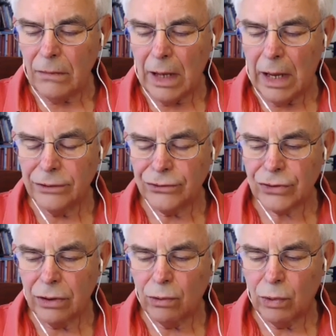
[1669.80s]
and
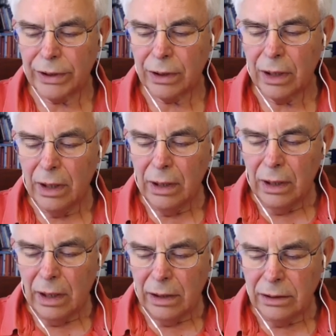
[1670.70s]
so when
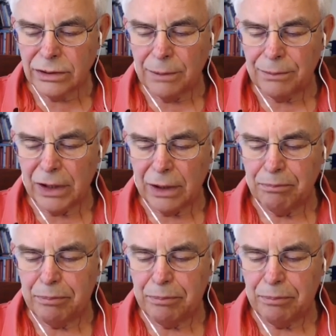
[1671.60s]
something